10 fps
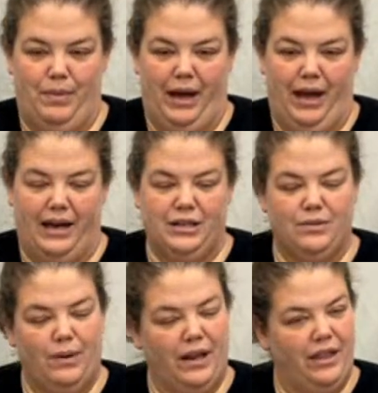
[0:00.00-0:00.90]
But I
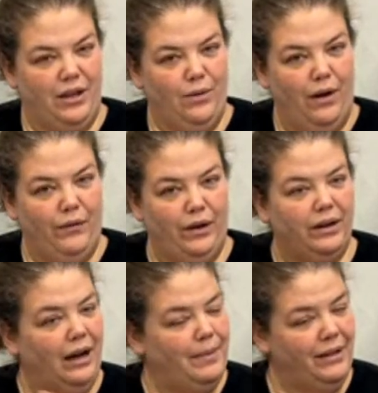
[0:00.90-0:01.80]
just want to thank you all for
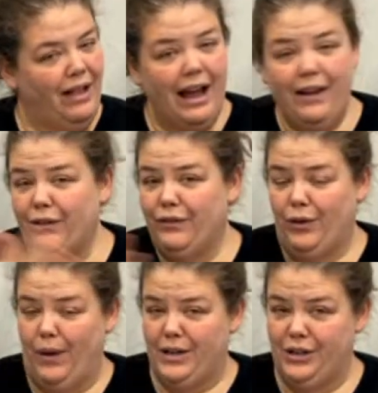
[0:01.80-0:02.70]
coming live, or if
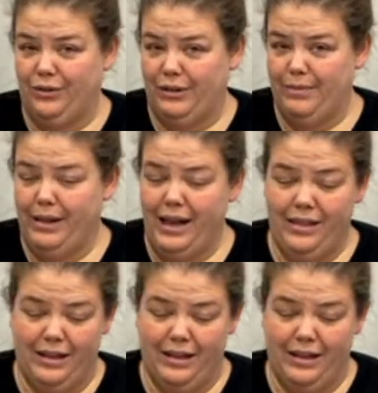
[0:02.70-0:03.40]
you're watching the replay,